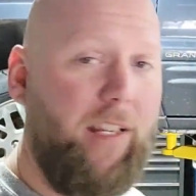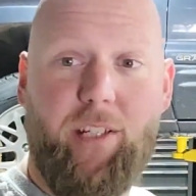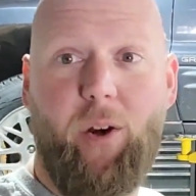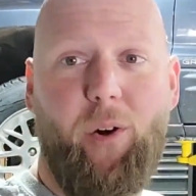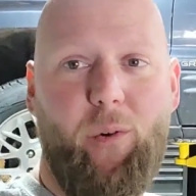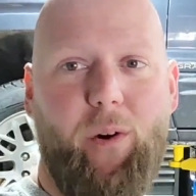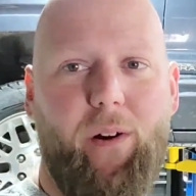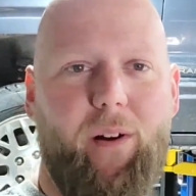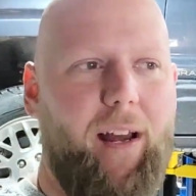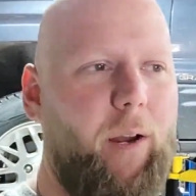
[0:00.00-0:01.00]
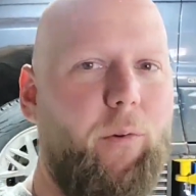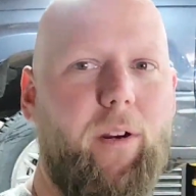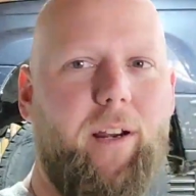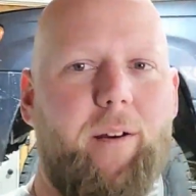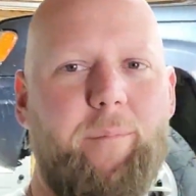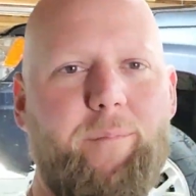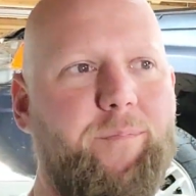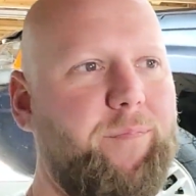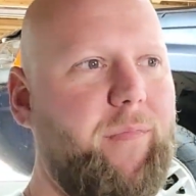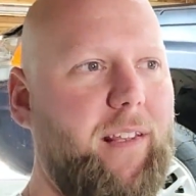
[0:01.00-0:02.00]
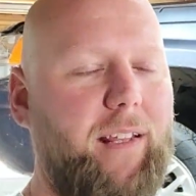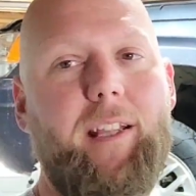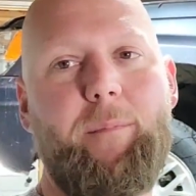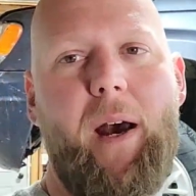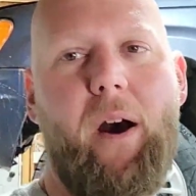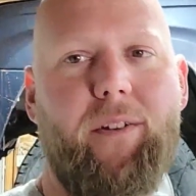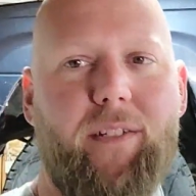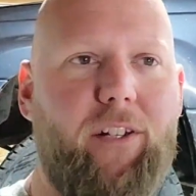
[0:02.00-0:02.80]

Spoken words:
so I work up in the mountains.